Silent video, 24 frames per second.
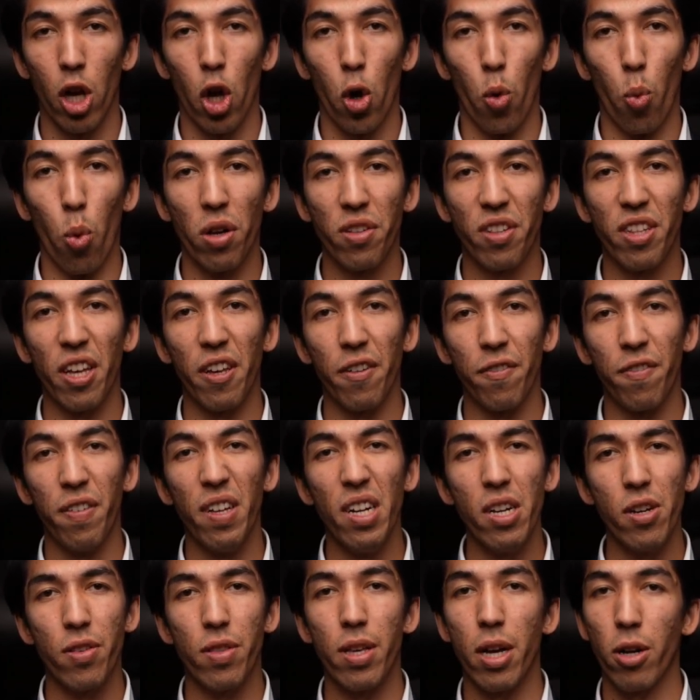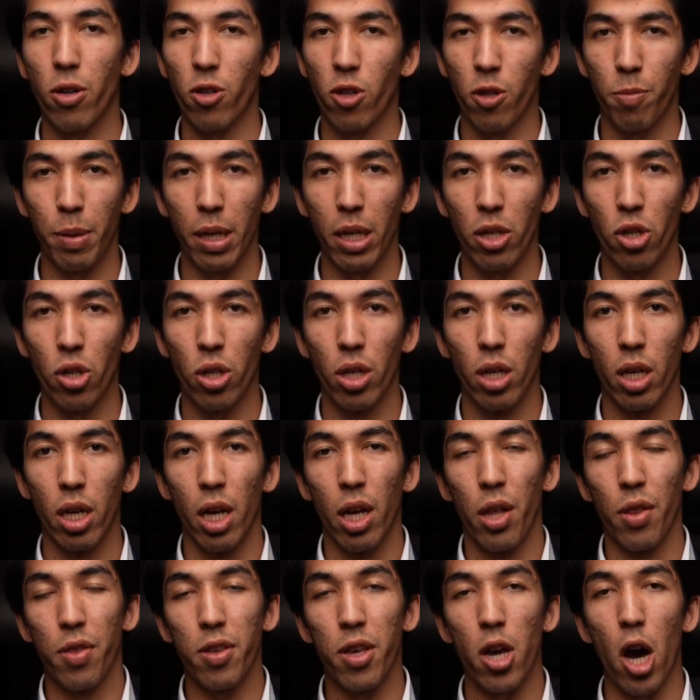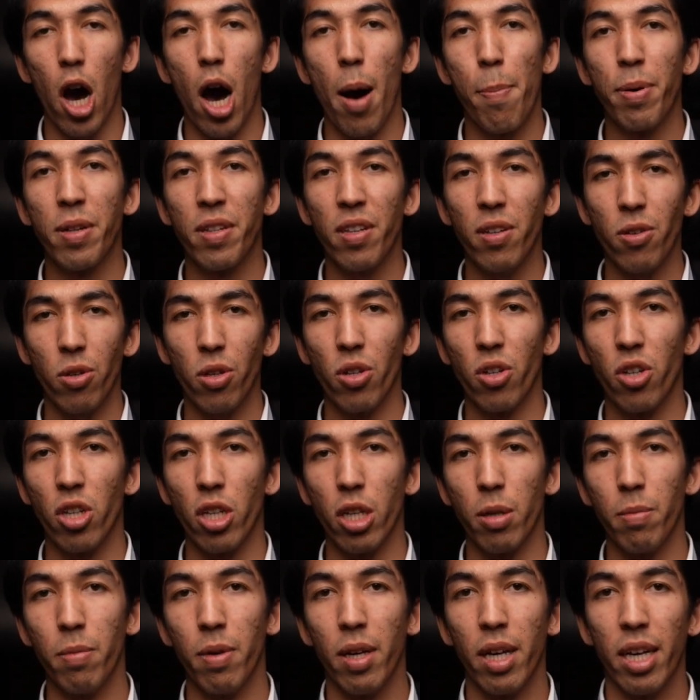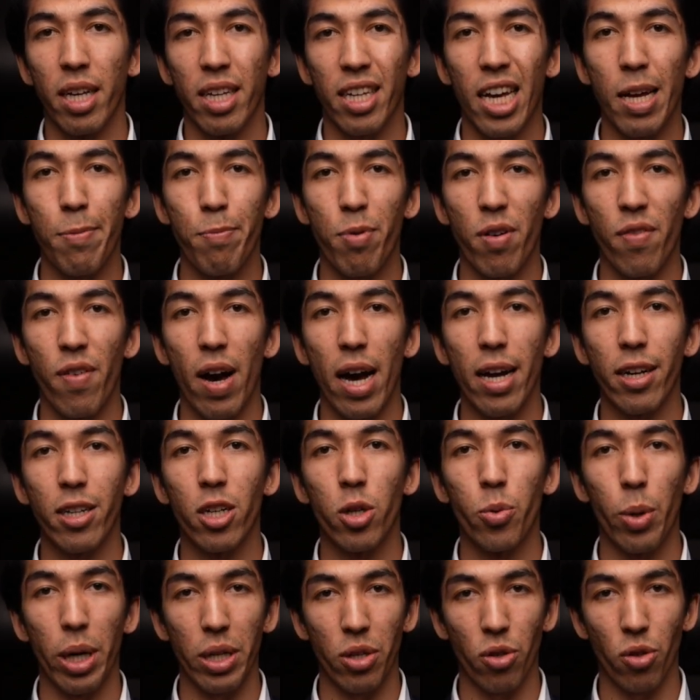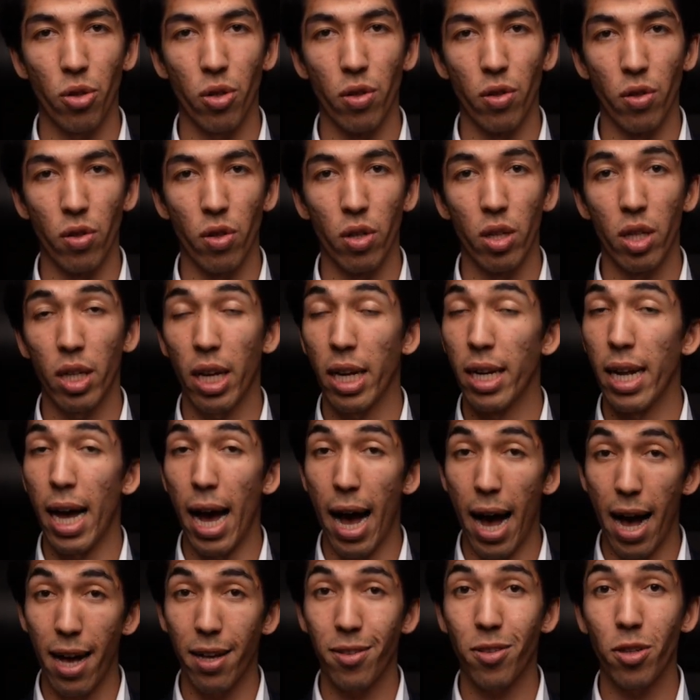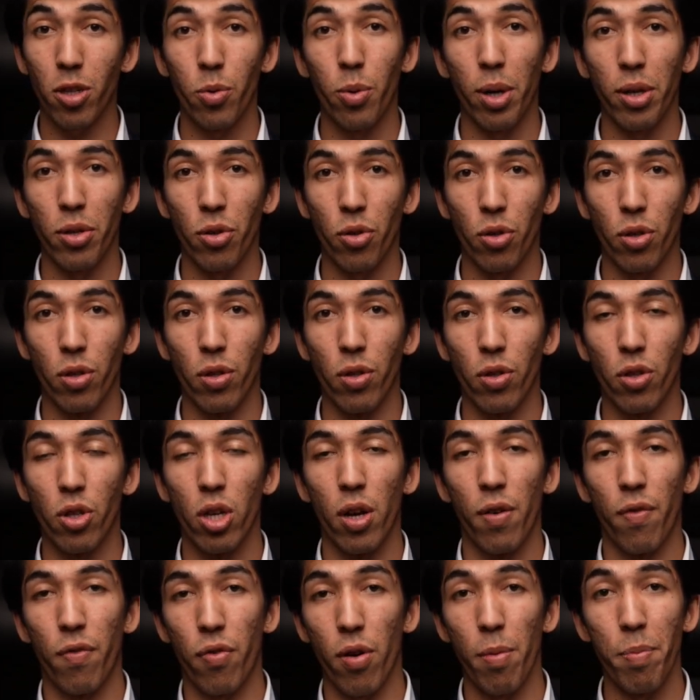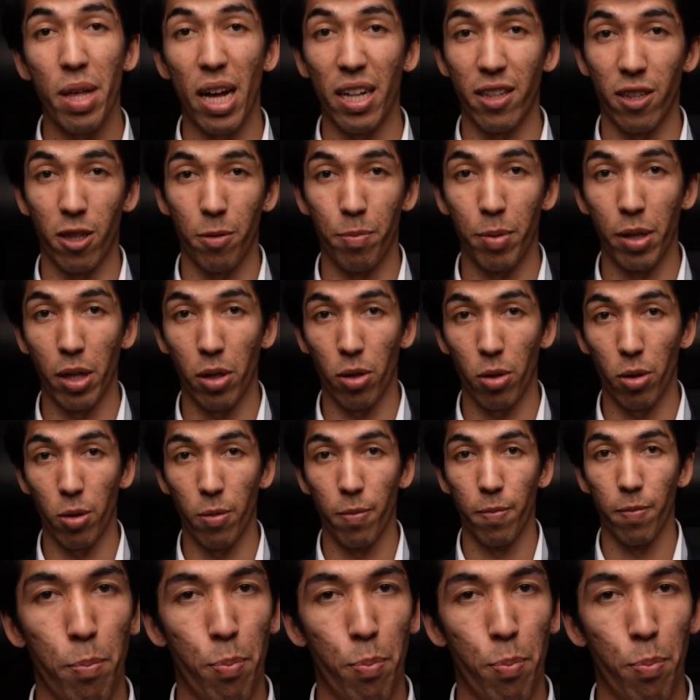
once they finish their speech, the opposition team can provide questions, can ask questions from that speaker.